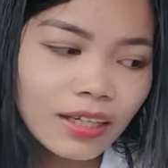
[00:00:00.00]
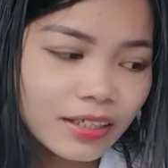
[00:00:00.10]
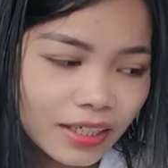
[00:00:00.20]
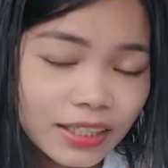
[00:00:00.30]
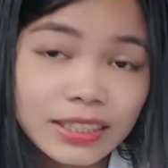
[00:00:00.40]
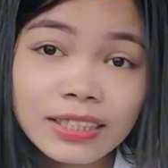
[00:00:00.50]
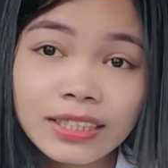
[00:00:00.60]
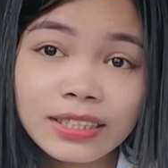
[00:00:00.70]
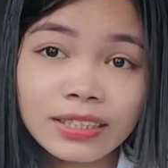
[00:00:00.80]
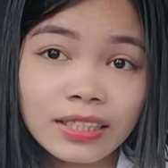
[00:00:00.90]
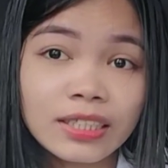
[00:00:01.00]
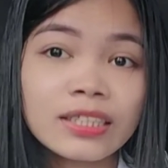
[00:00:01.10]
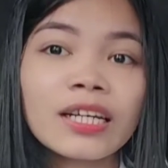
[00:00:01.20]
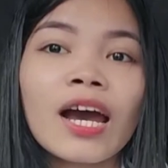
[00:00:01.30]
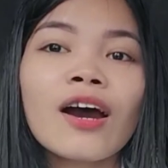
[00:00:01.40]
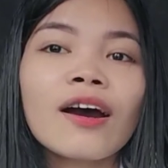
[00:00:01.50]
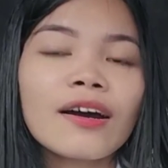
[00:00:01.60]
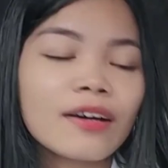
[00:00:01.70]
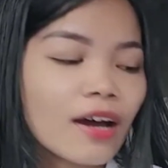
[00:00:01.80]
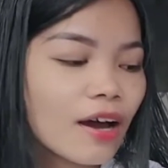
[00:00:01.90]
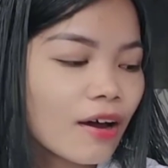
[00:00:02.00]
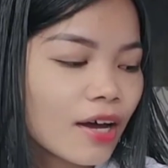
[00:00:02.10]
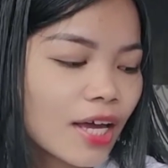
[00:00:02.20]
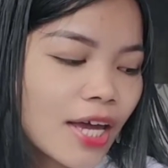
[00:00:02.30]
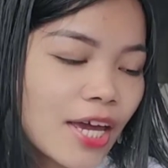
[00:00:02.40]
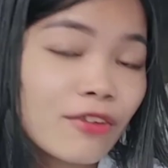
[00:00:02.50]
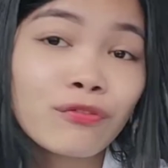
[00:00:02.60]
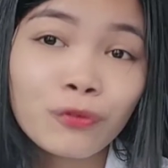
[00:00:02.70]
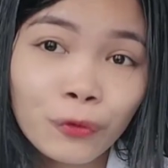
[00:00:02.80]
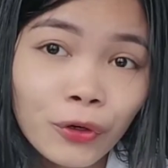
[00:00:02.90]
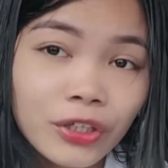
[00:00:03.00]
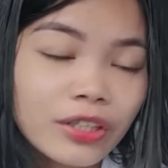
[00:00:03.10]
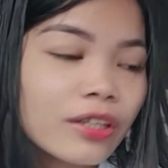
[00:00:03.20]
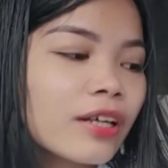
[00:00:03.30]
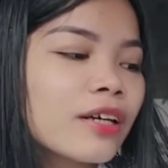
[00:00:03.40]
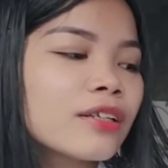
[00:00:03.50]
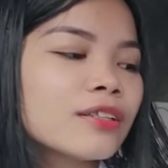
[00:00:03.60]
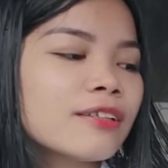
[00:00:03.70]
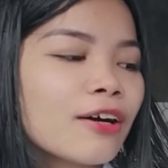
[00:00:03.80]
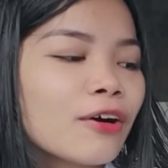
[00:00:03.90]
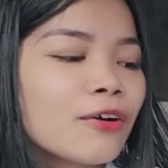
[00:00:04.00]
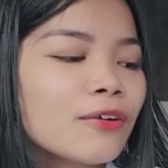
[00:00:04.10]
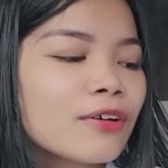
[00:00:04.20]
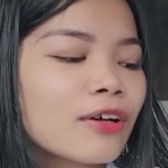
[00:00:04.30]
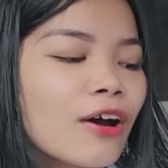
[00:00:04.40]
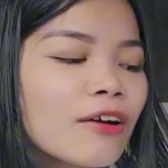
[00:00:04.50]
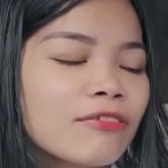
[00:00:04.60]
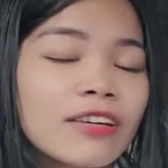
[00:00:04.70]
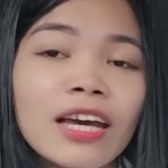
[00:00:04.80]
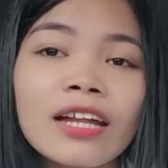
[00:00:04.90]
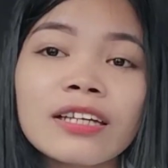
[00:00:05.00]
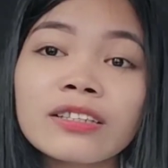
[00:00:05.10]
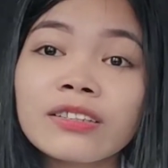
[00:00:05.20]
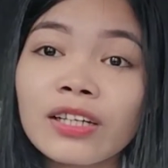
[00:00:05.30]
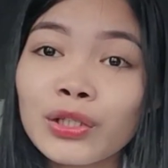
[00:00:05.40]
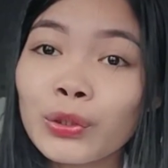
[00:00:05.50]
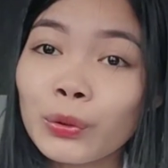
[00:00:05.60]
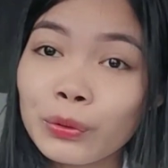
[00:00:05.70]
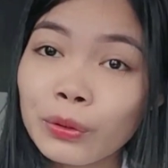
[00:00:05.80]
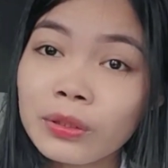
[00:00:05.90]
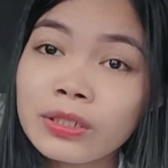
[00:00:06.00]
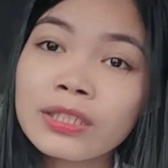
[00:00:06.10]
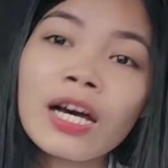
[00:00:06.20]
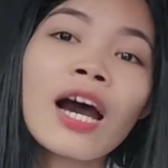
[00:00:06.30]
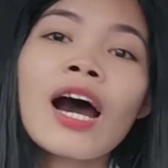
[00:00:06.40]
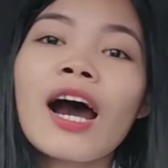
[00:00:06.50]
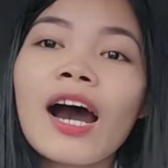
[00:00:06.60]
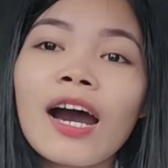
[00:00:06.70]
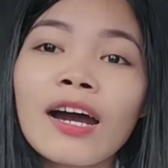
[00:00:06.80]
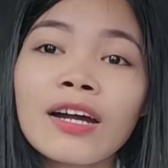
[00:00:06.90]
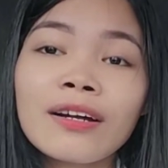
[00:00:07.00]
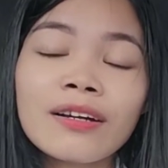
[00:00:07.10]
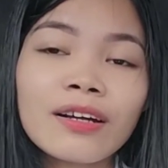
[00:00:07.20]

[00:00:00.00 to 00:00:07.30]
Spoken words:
Yes, this is a food. So, coffee and instant noodles are